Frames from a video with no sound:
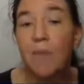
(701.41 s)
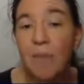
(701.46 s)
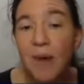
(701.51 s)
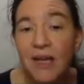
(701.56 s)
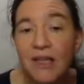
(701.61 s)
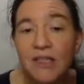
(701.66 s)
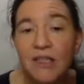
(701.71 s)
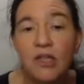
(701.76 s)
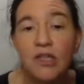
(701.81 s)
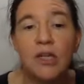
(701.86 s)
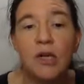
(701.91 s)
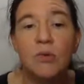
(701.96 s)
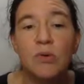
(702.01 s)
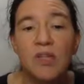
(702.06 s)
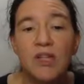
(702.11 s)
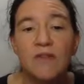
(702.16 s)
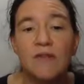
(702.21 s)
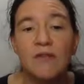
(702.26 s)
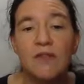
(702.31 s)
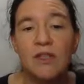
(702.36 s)
But you don't
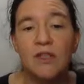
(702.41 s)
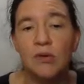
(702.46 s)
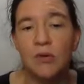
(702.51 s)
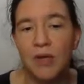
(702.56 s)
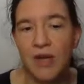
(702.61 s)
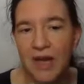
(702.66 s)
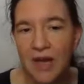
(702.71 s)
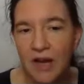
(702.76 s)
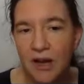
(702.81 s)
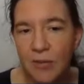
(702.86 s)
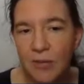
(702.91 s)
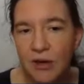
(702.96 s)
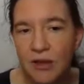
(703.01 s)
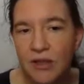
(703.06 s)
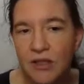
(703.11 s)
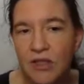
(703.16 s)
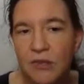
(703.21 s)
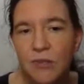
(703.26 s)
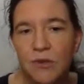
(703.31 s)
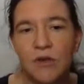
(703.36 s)
even need to care
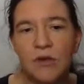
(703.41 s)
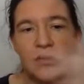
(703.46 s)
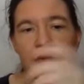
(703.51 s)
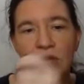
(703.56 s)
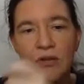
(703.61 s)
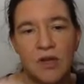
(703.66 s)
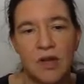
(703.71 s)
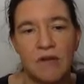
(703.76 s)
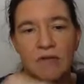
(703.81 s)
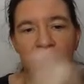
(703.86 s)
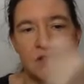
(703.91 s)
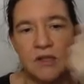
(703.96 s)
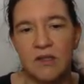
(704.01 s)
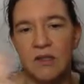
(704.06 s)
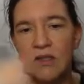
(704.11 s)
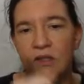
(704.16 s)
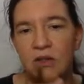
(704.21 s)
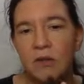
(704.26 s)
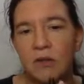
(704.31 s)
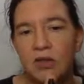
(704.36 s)
about this because you have this
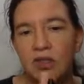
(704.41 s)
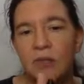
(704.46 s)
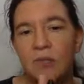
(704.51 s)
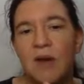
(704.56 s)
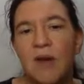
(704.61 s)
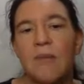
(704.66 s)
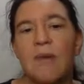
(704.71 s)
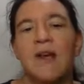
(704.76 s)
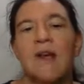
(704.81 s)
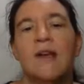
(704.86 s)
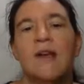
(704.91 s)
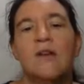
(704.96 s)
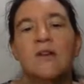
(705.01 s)
distortion map,